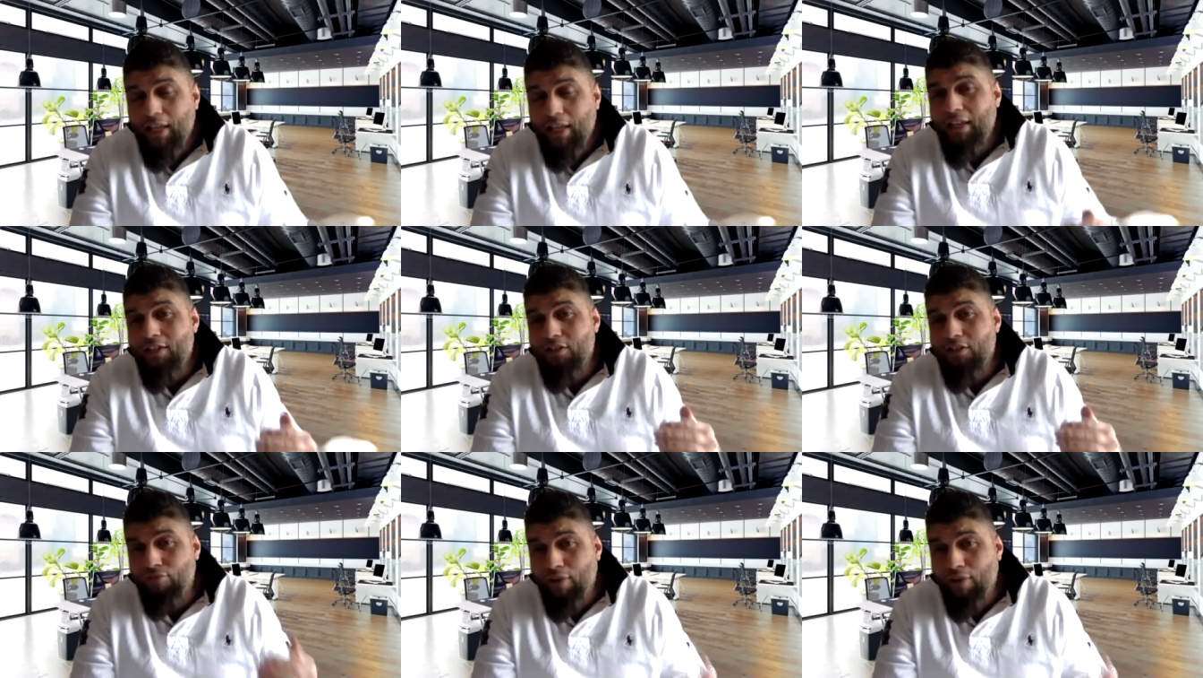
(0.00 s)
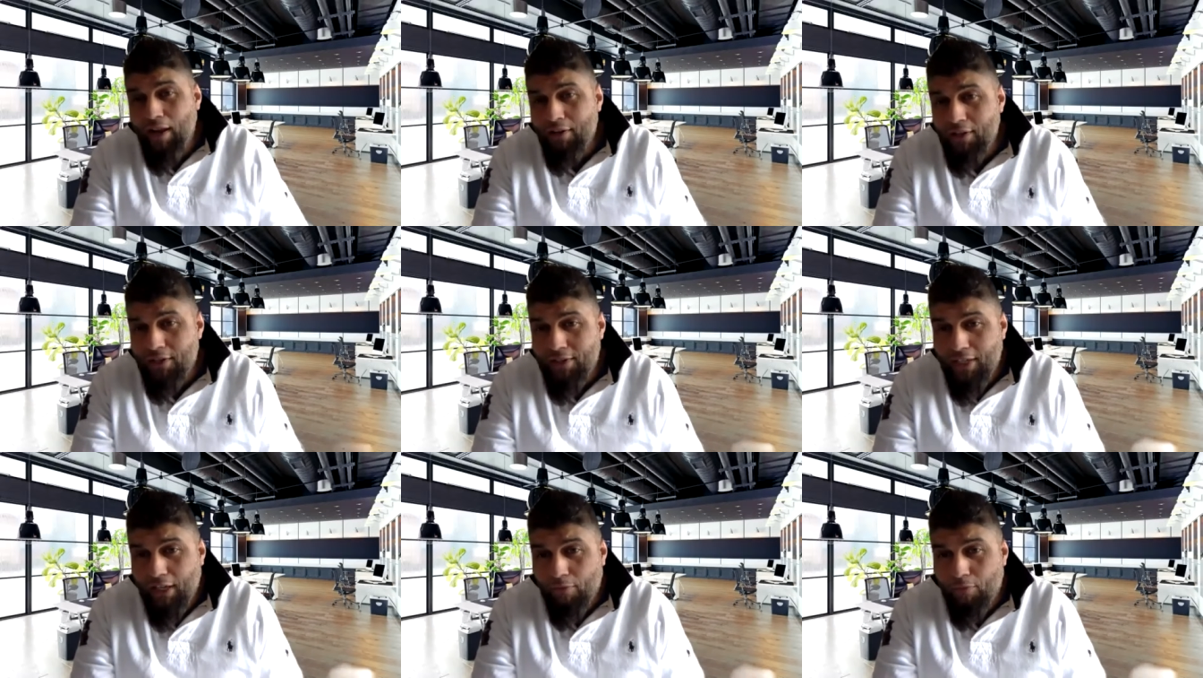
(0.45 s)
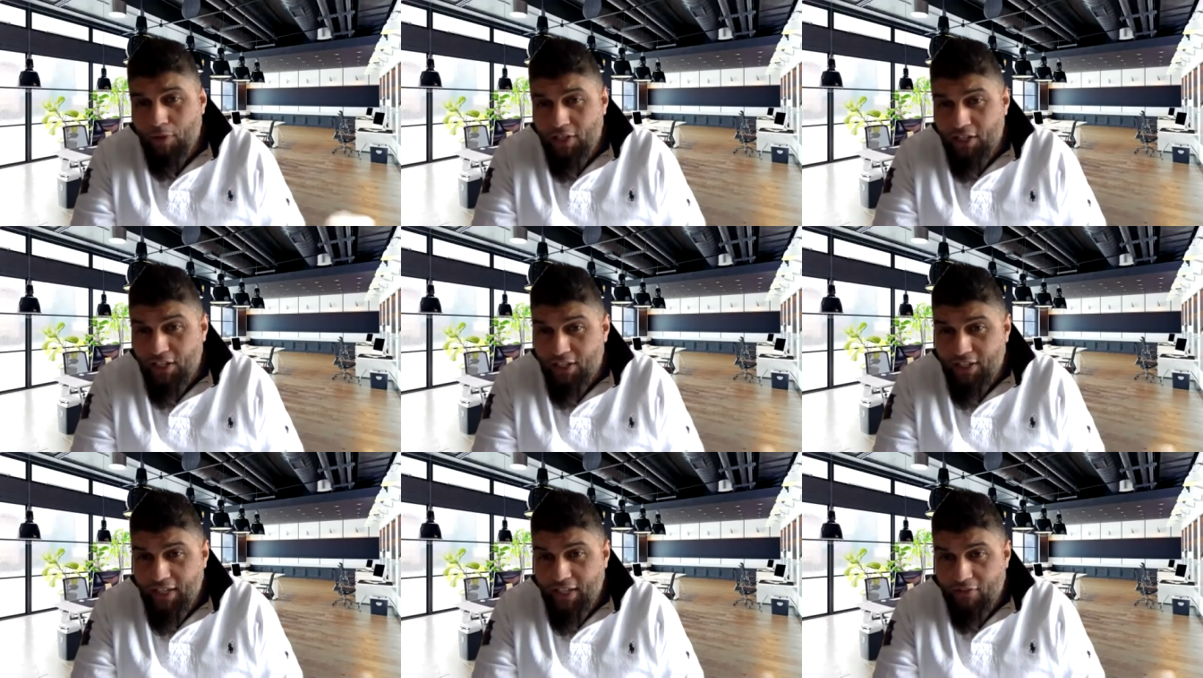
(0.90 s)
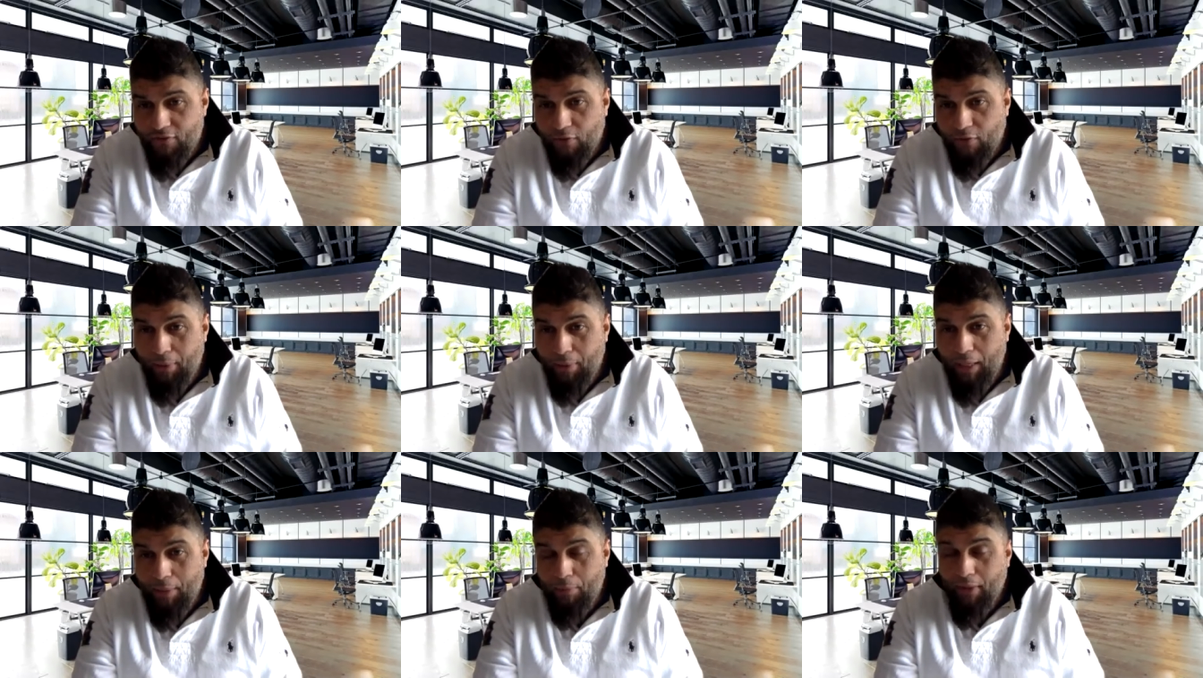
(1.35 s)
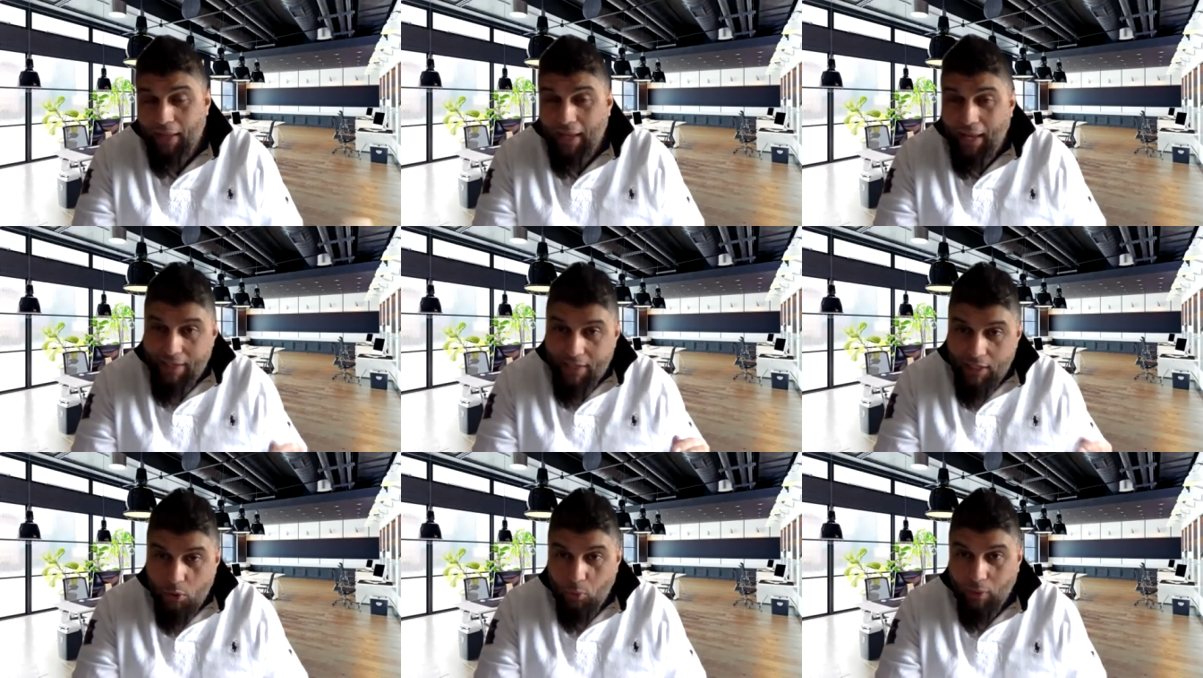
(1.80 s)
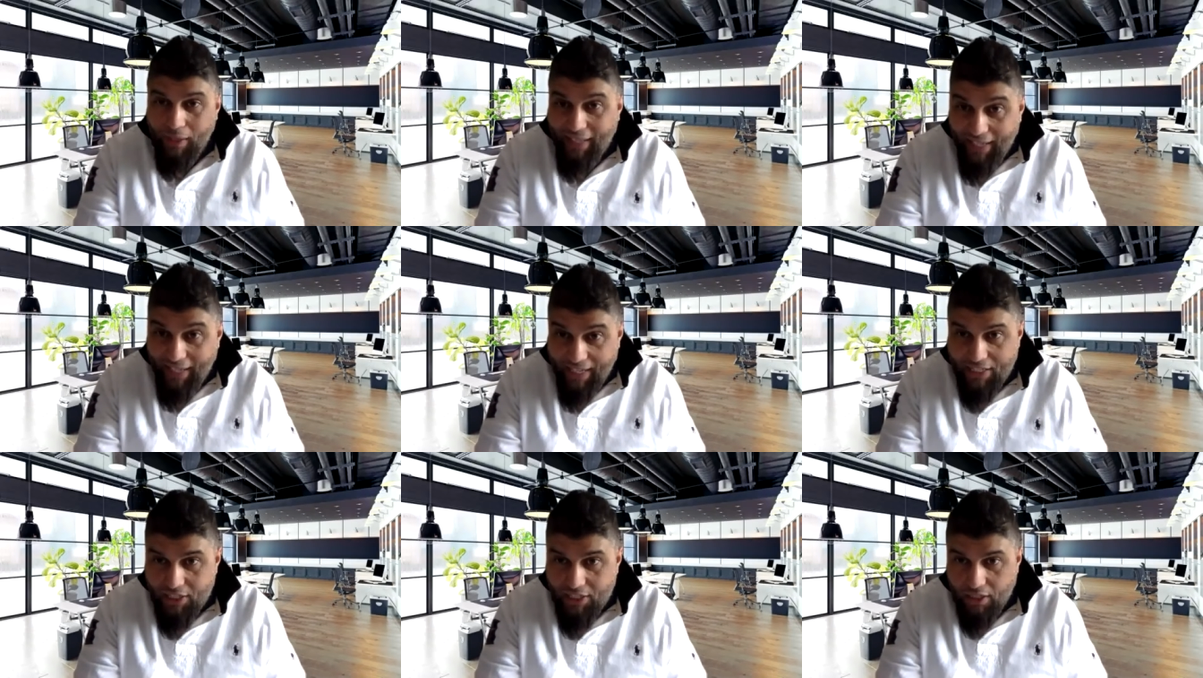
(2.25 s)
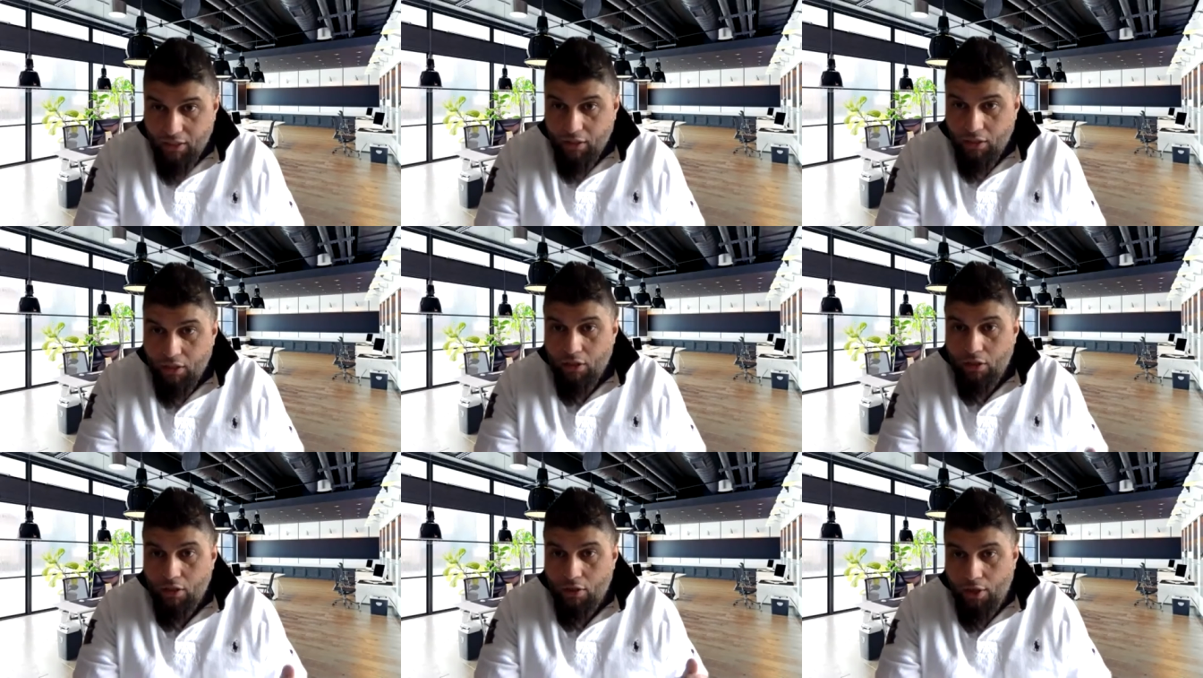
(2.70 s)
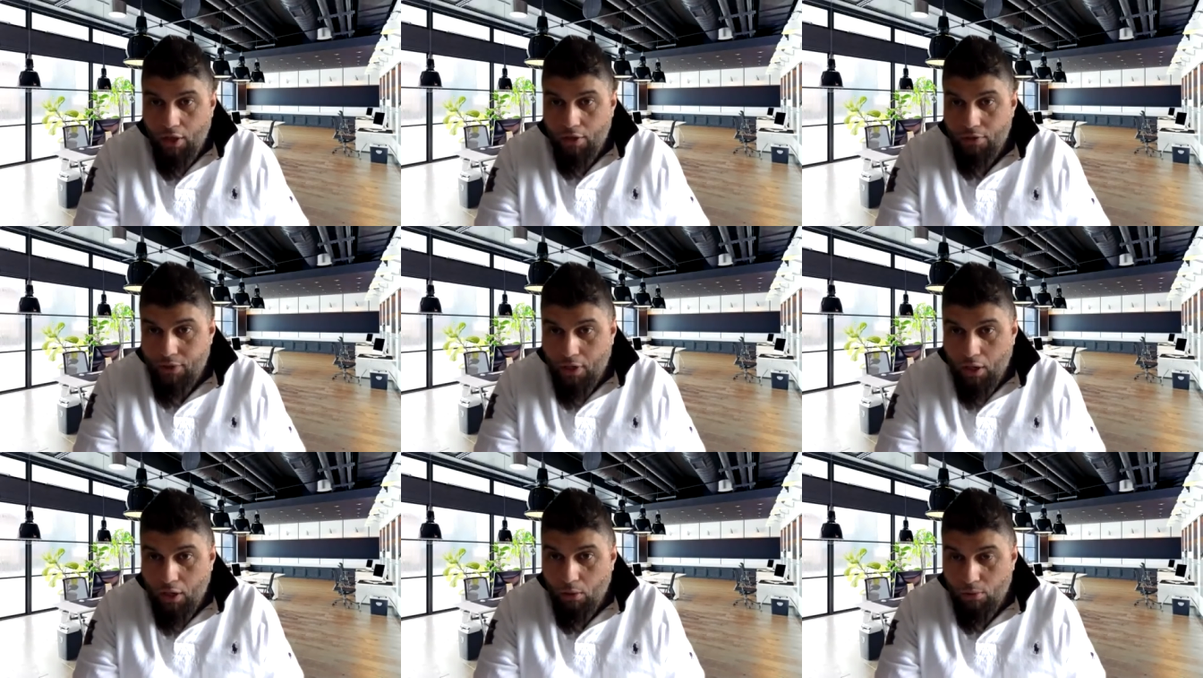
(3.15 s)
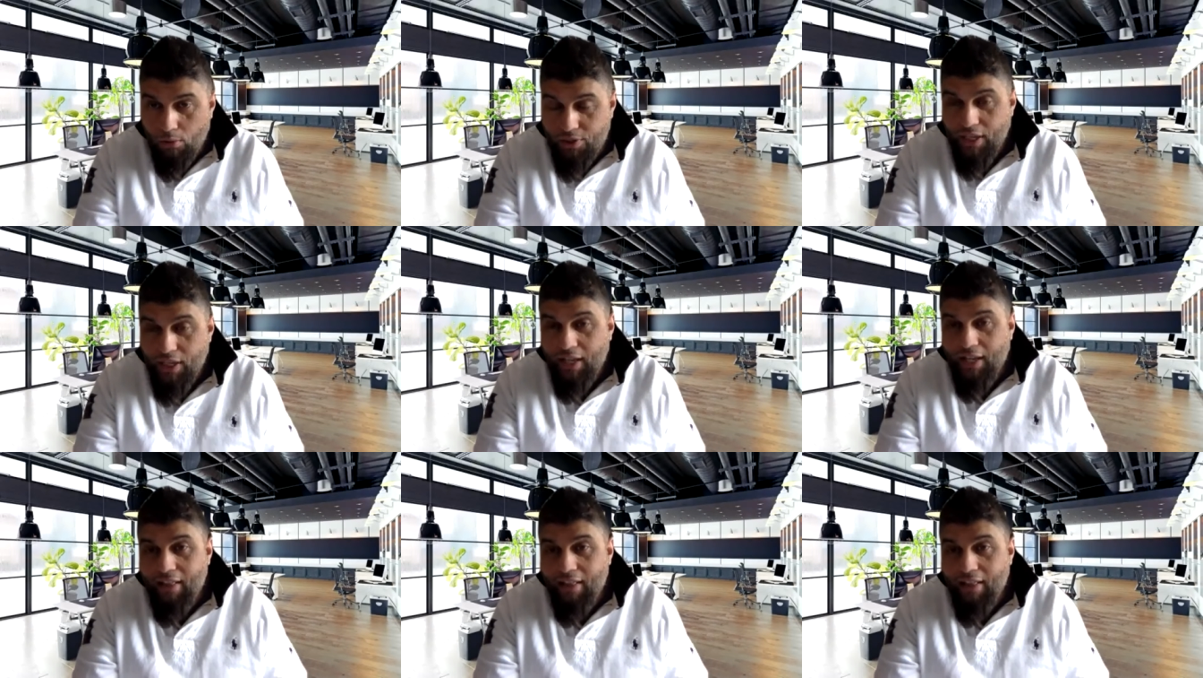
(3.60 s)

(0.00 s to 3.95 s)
surround yourself with successful people, and you will hit those goals.